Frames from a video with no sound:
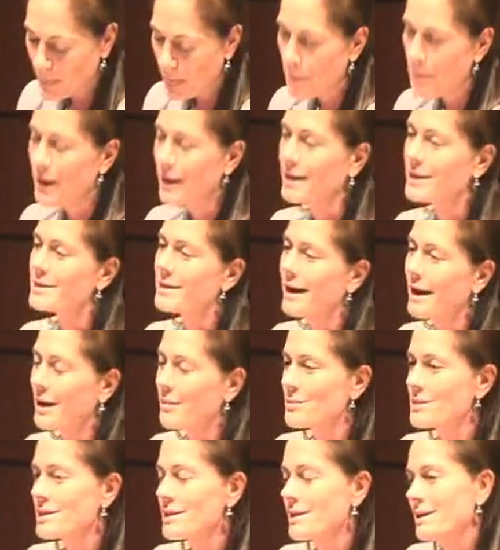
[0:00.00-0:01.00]
Many
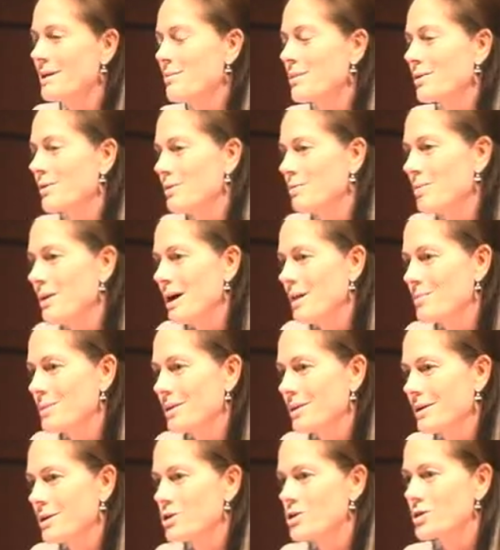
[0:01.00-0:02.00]
times the immigrant
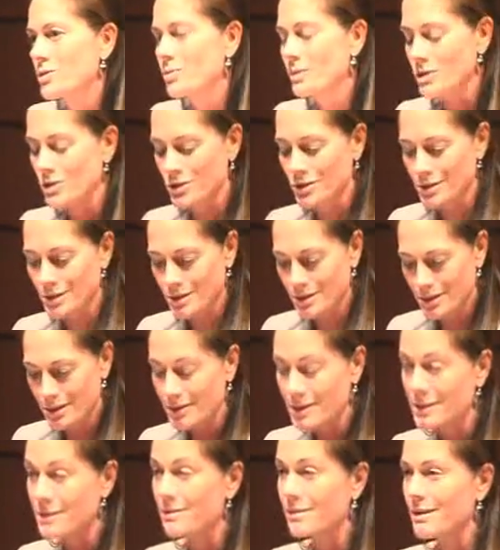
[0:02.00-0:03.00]
population, which is
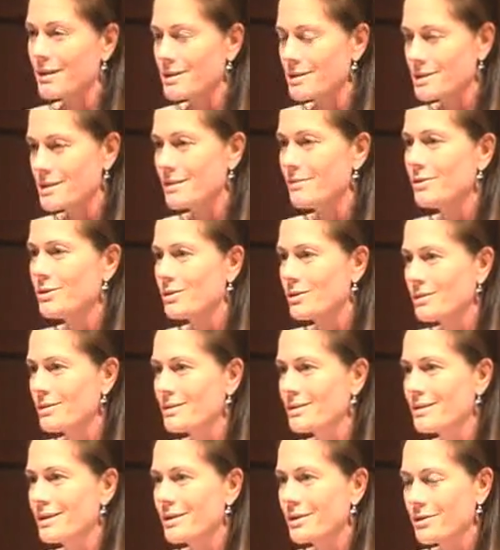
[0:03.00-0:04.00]

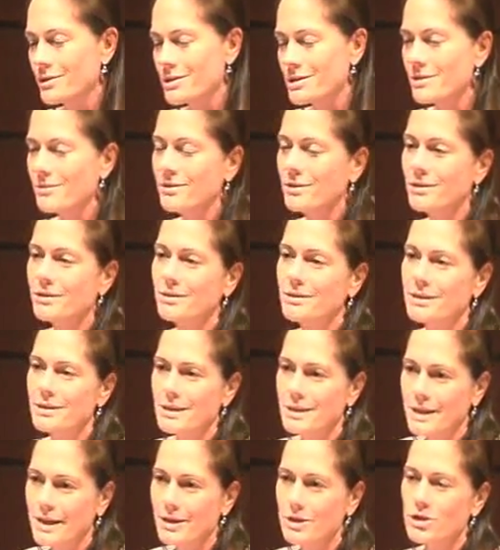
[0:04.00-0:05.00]
under civil
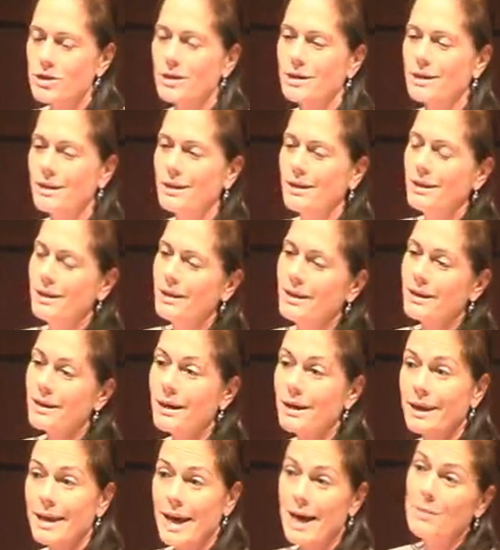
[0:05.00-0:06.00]
detention,
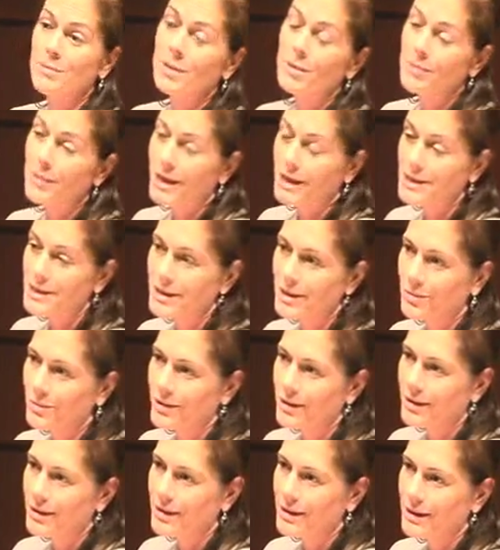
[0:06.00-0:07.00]
can be mixed in
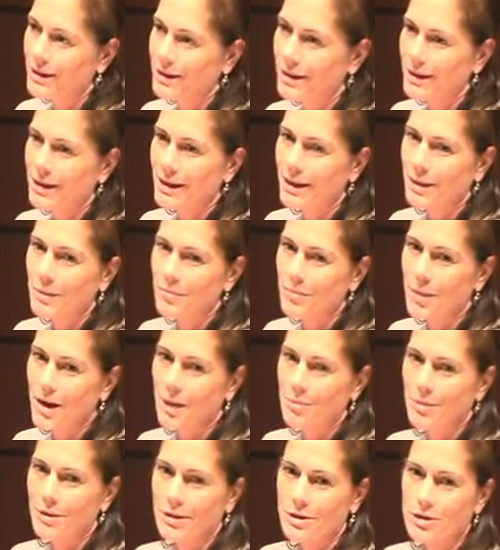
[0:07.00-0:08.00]
with the
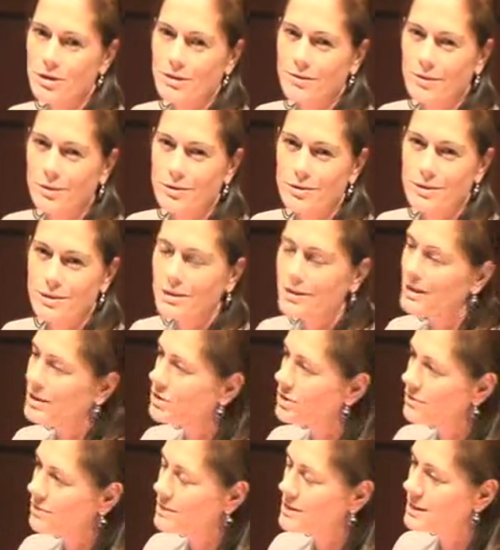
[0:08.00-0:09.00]
population of those
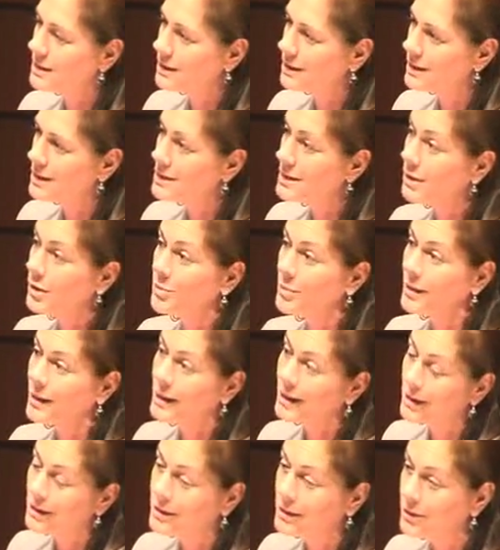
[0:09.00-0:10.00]
detention facilities that are being
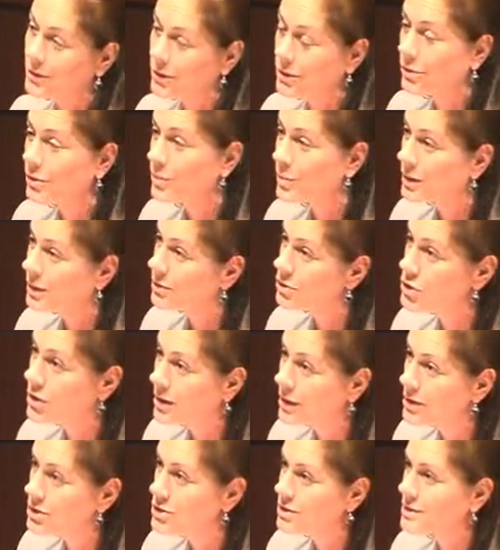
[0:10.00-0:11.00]
held under criminal
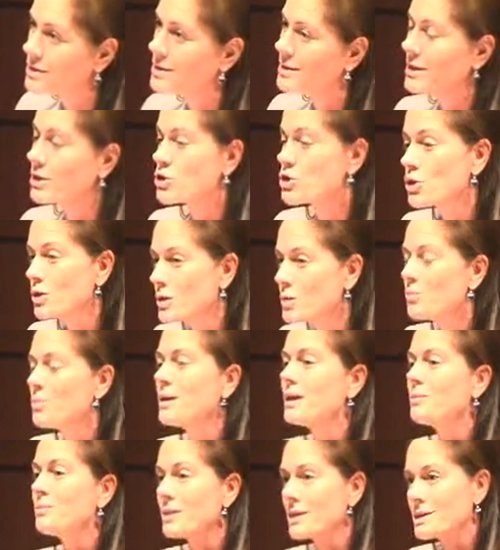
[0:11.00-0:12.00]
charges. They shouldn't
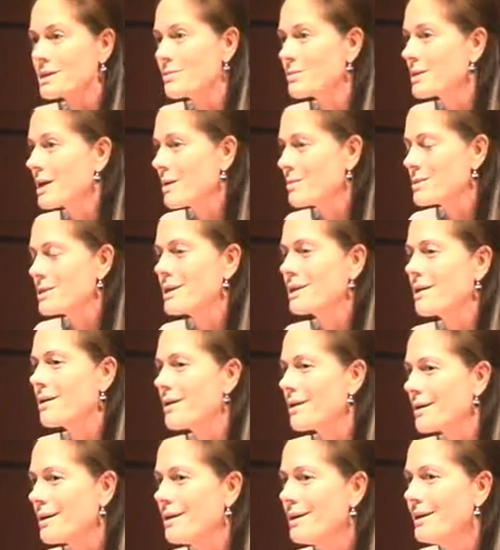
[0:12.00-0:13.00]
be, but sometimes they
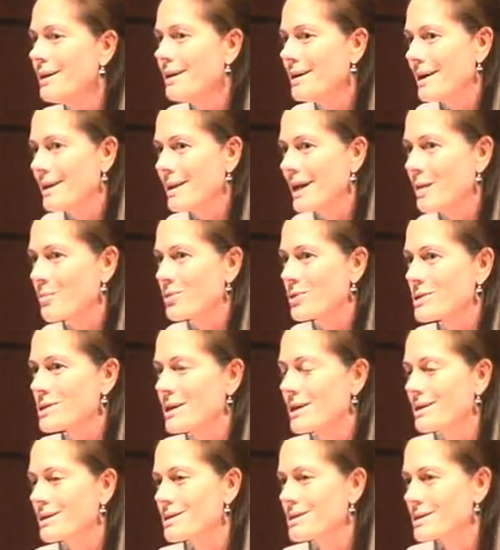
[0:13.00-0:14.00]
are, and that
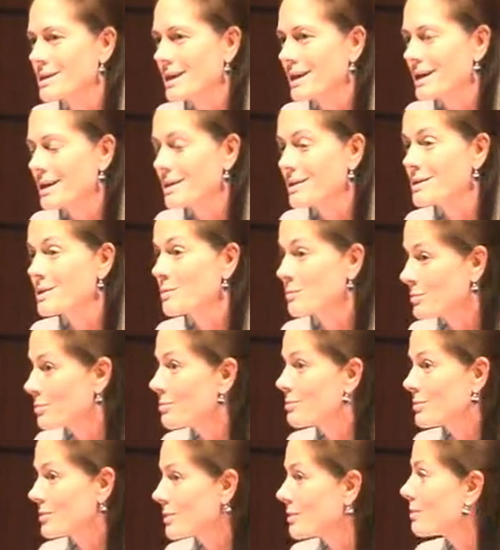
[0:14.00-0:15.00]
presents
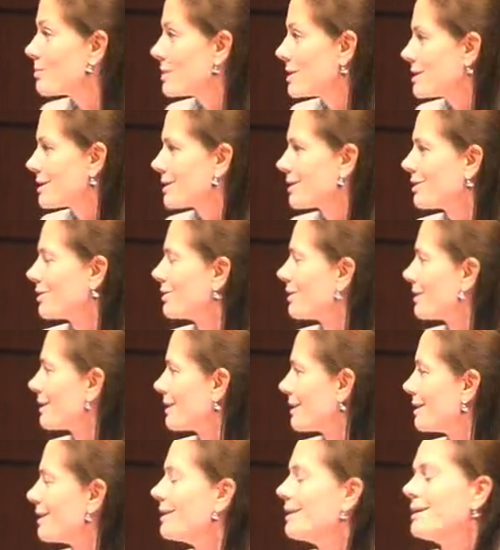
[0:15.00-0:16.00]
some
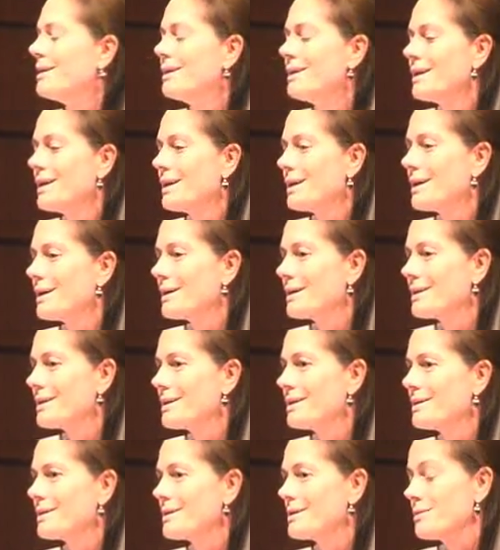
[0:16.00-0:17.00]
particularly
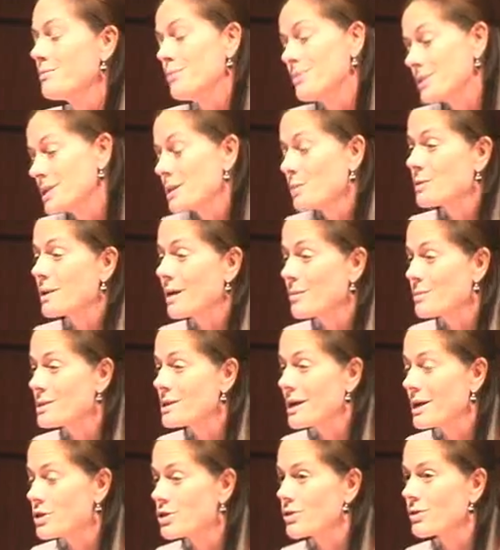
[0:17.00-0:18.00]
sometimes
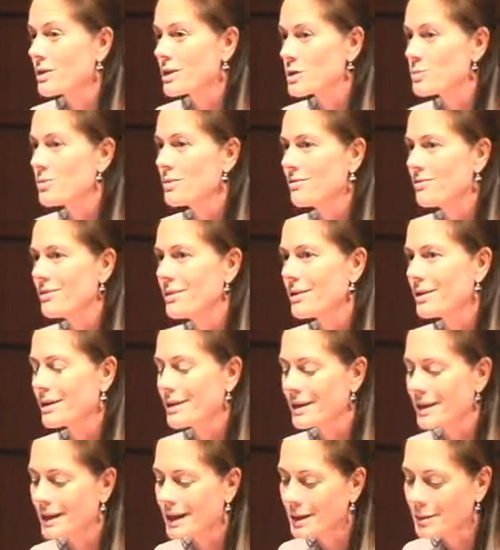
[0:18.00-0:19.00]
dangerous but
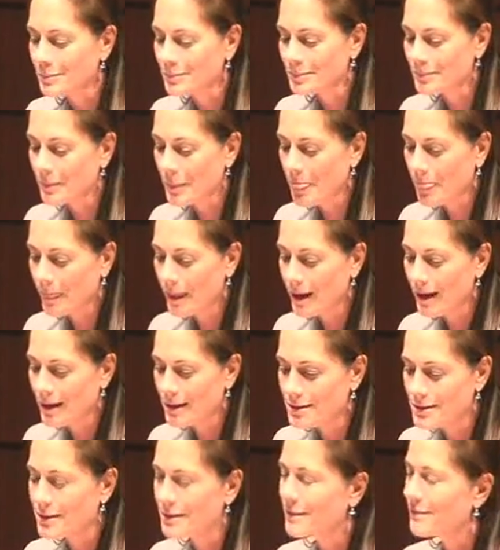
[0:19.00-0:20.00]
very
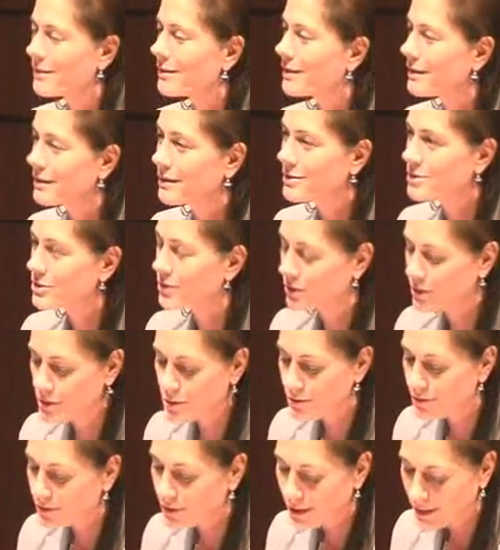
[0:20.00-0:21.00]
significant concerns
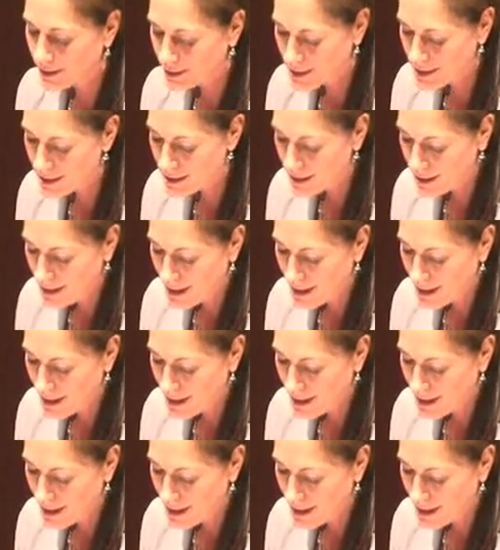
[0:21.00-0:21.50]
for us.